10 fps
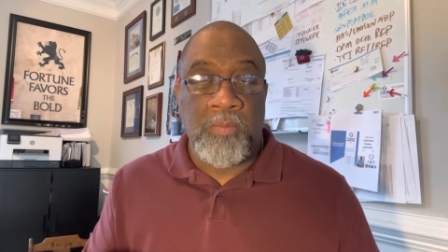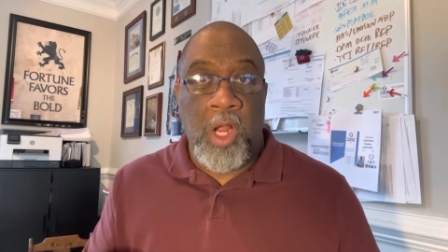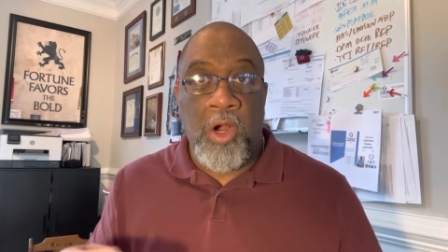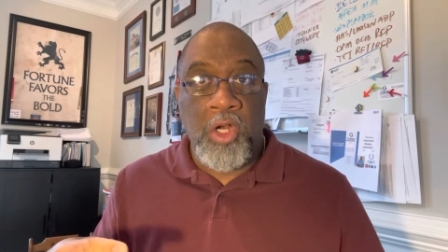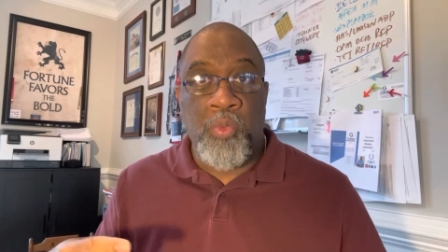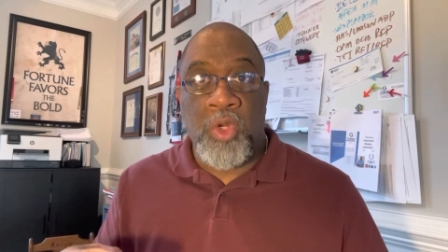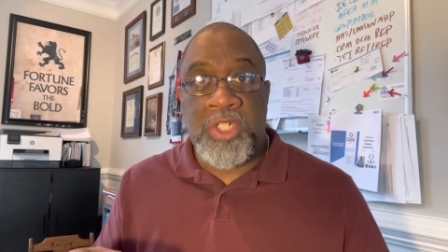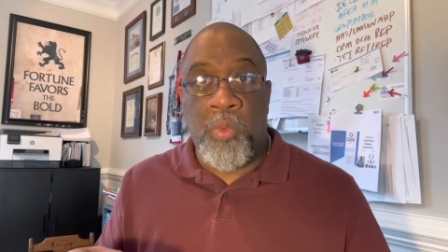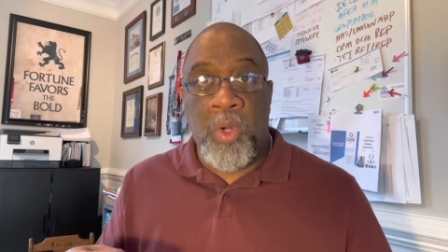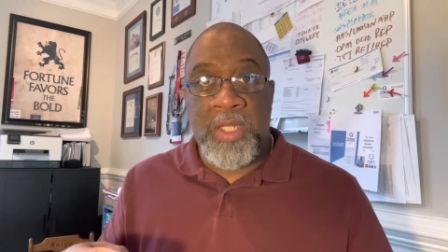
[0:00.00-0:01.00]
I heard
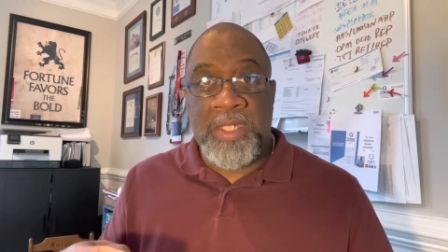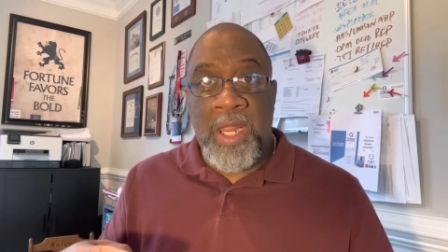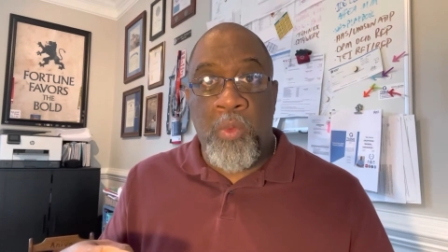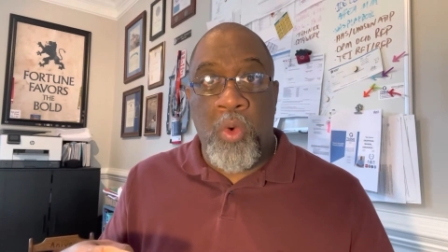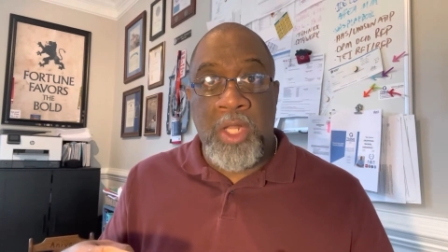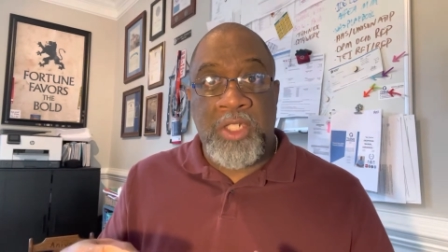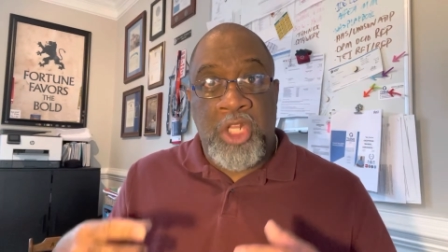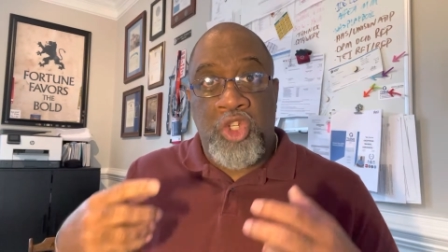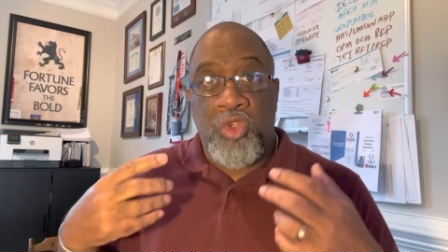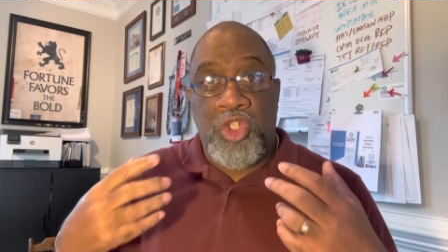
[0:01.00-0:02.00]
someone say once
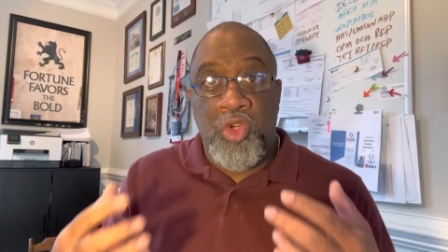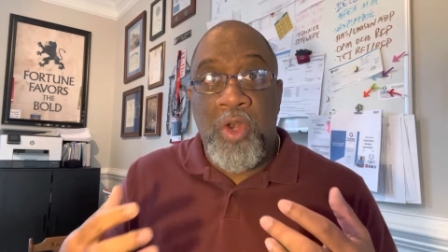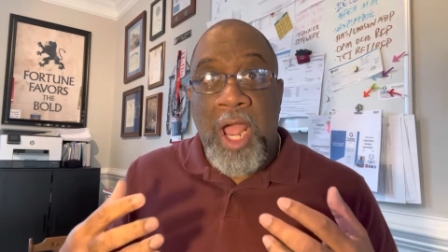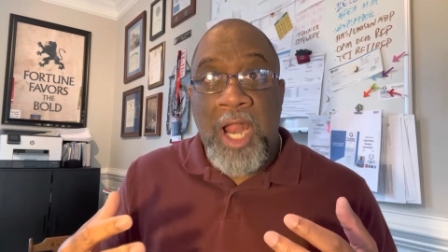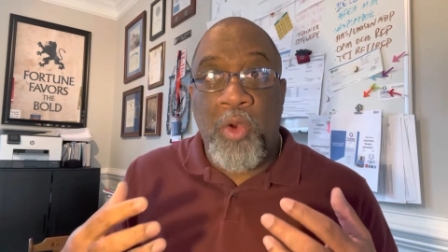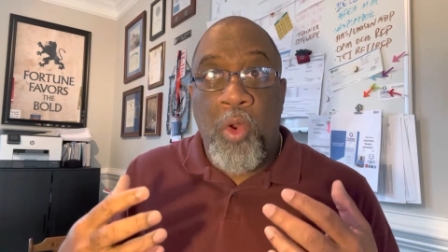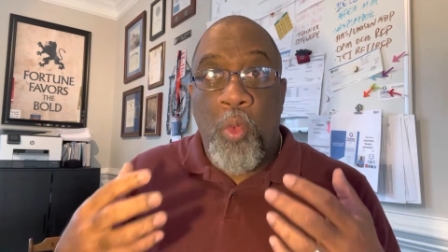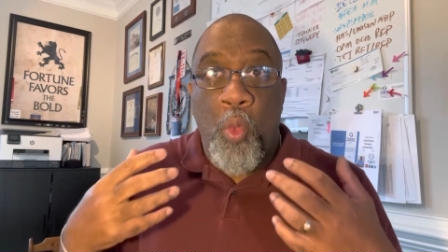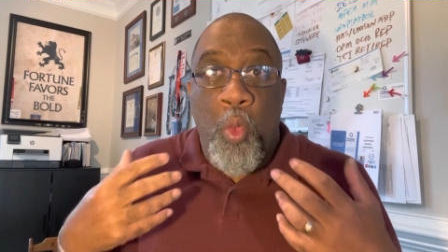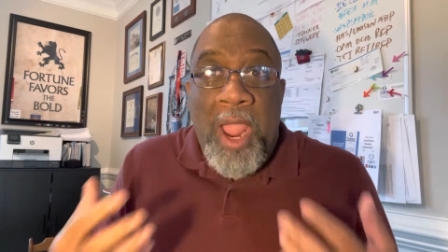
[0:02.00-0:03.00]
that you do not
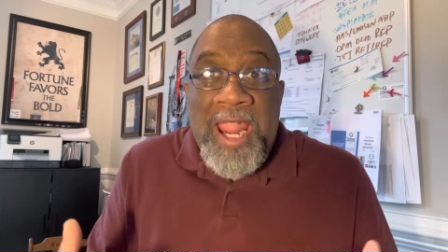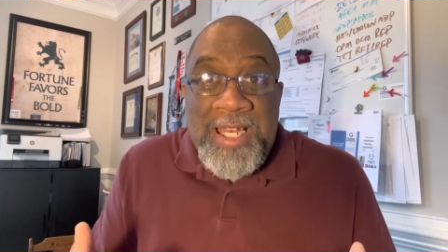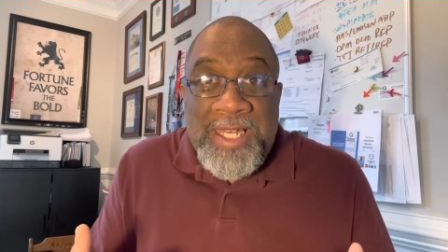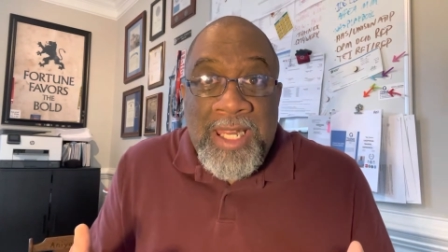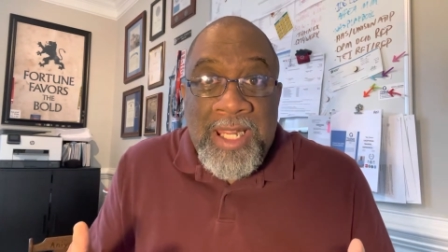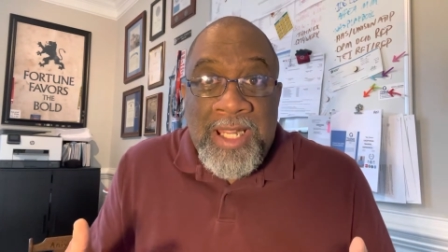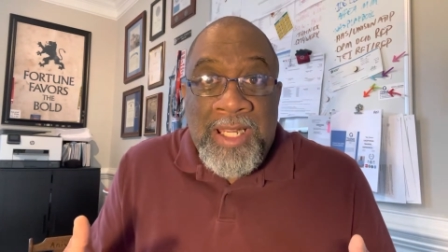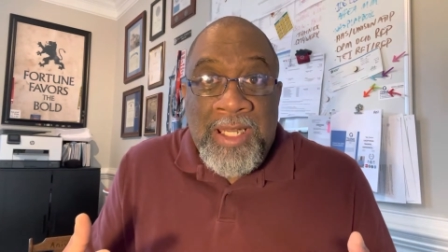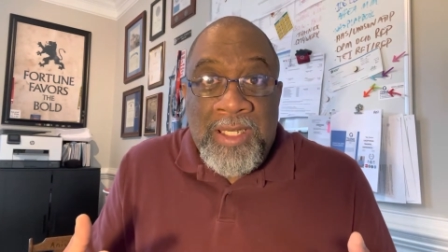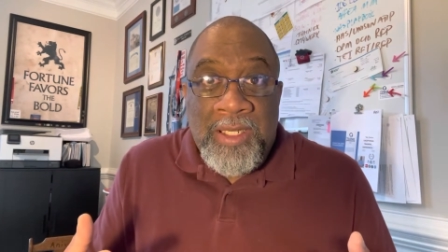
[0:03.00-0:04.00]
wait
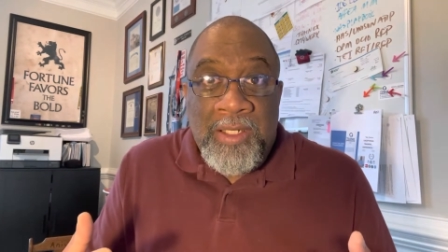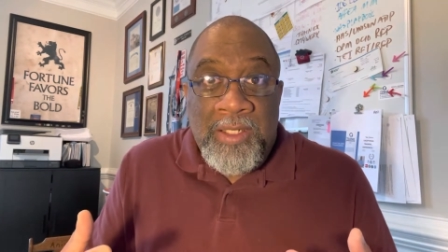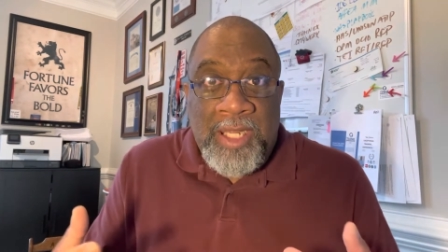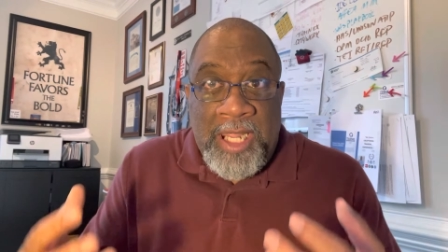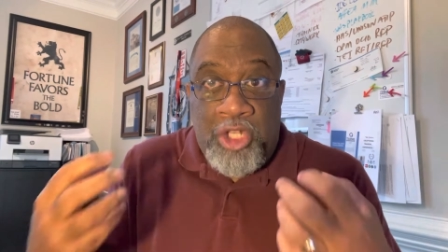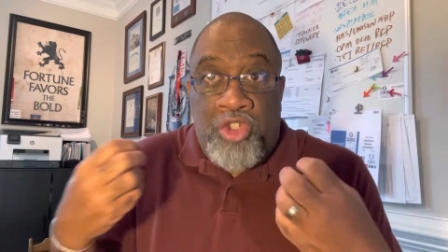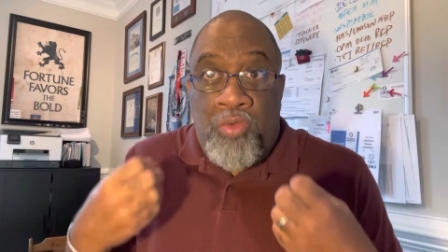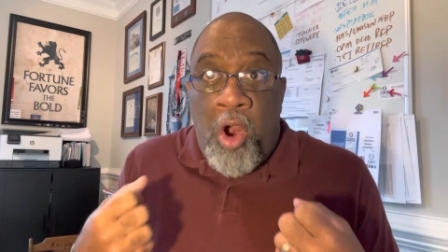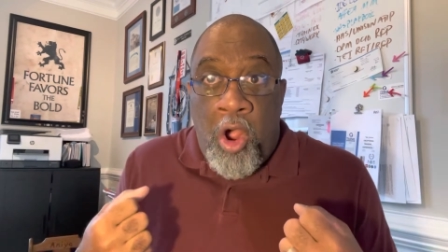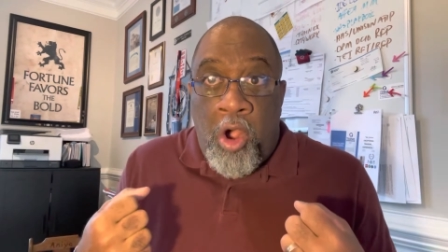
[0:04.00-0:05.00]
to get
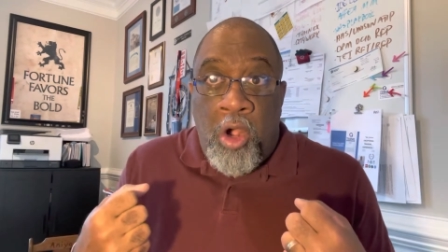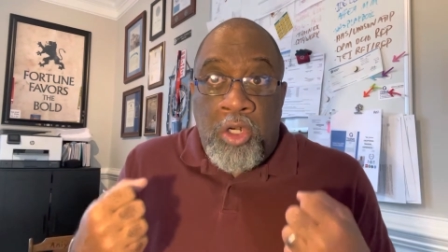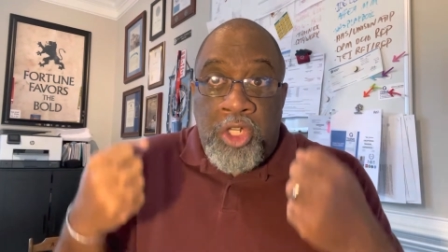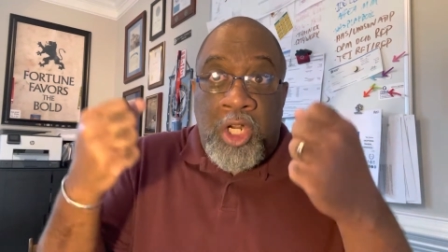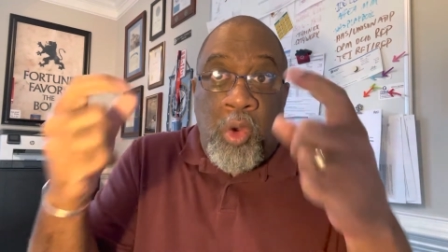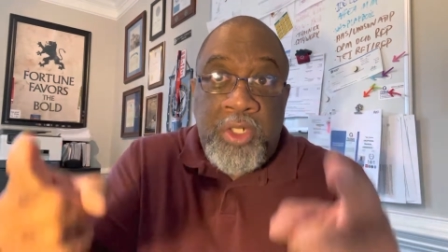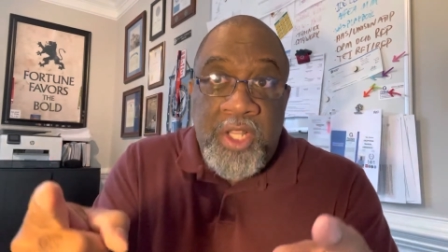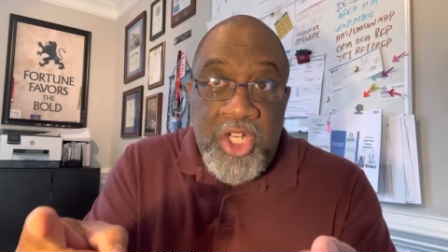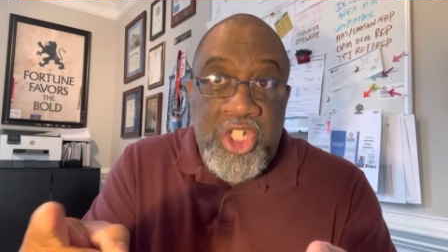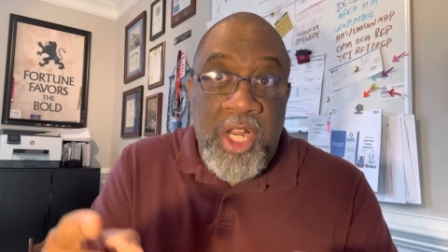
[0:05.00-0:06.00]
strong to go to the
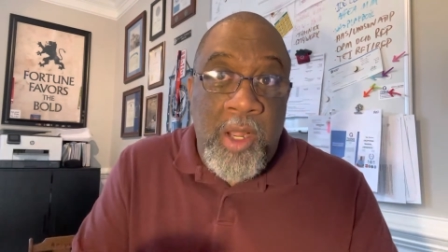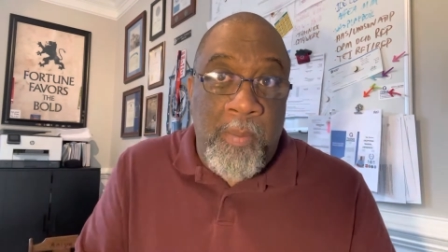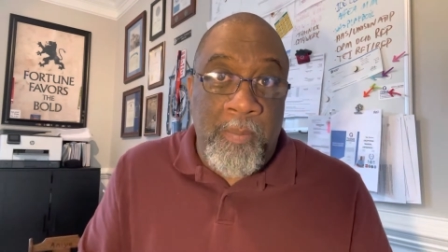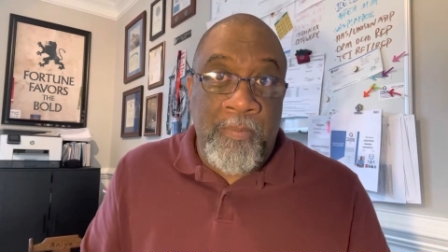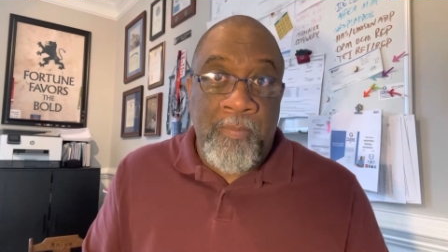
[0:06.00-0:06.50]
gym.